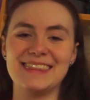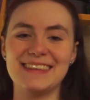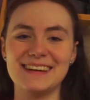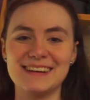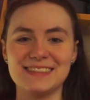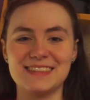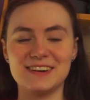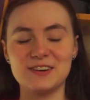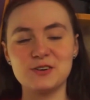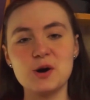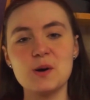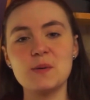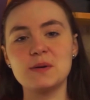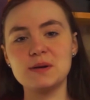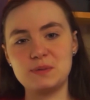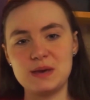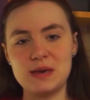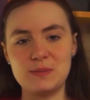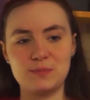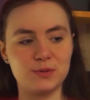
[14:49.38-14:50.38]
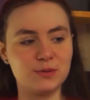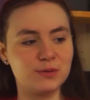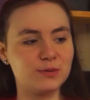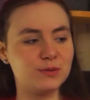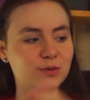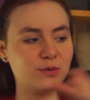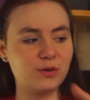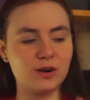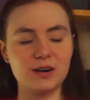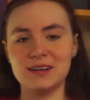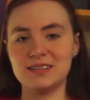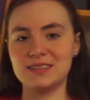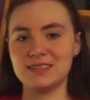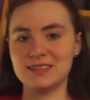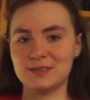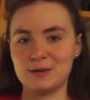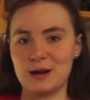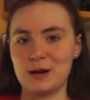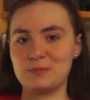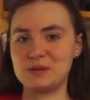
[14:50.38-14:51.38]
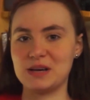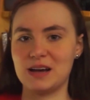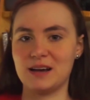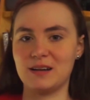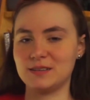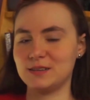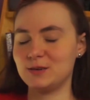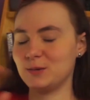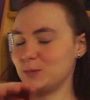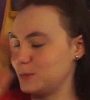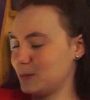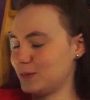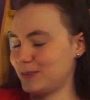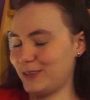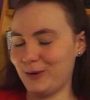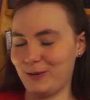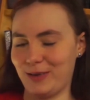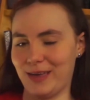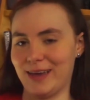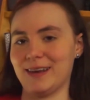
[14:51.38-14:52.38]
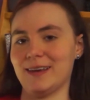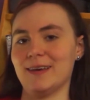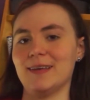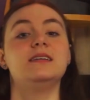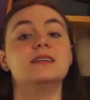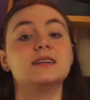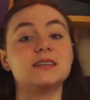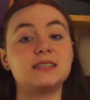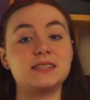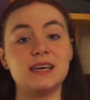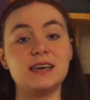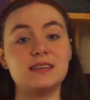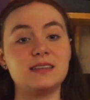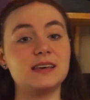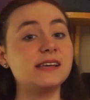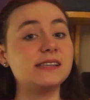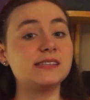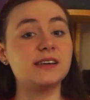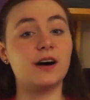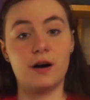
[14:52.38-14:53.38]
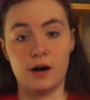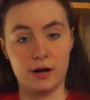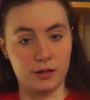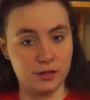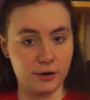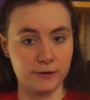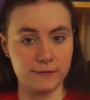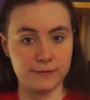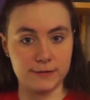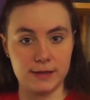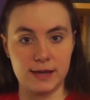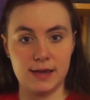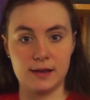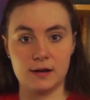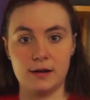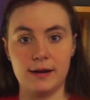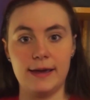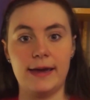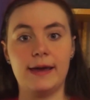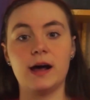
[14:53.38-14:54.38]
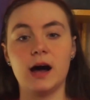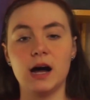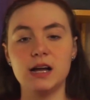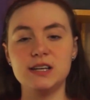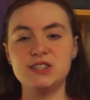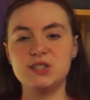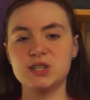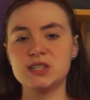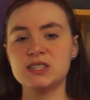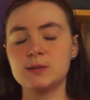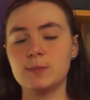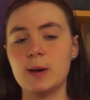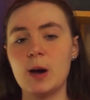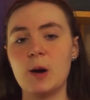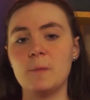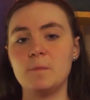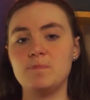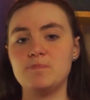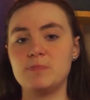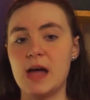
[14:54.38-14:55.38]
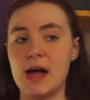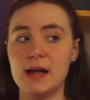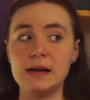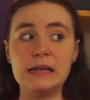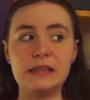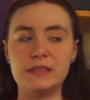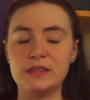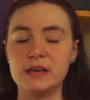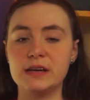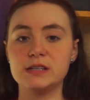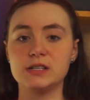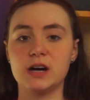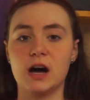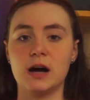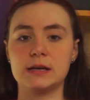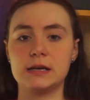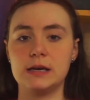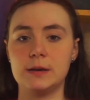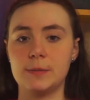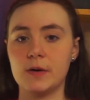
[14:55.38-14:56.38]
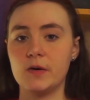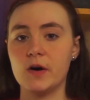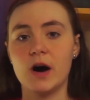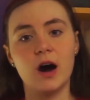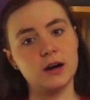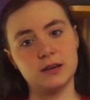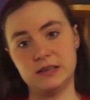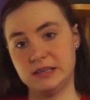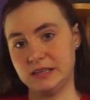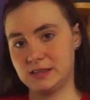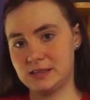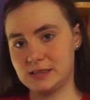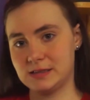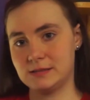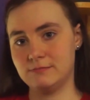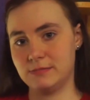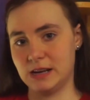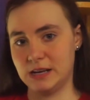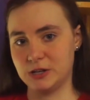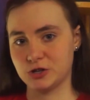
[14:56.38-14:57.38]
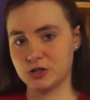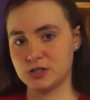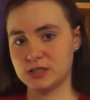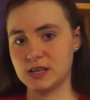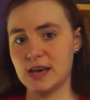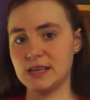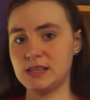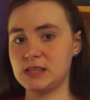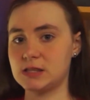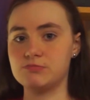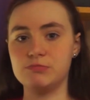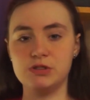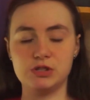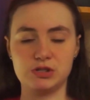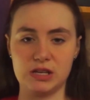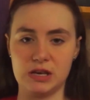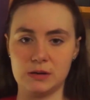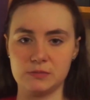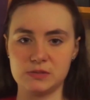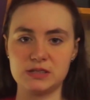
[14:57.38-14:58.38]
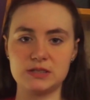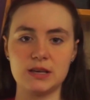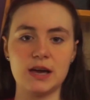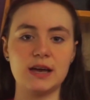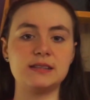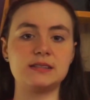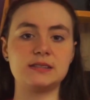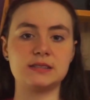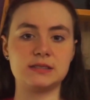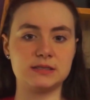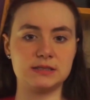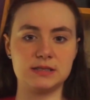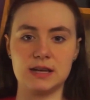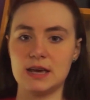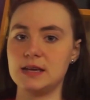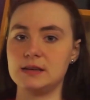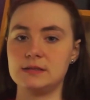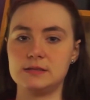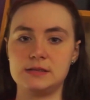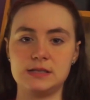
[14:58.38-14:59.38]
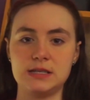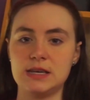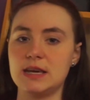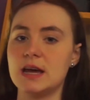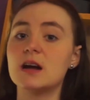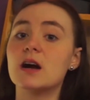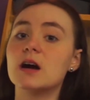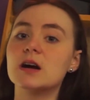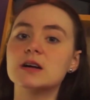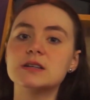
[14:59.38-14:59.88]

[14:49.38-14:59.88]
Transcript: they're they're normal people who are in the reptile you get it. You'll see this all over the internet on just about anything talking about hoggies. Nature sites, museum sites, state DNR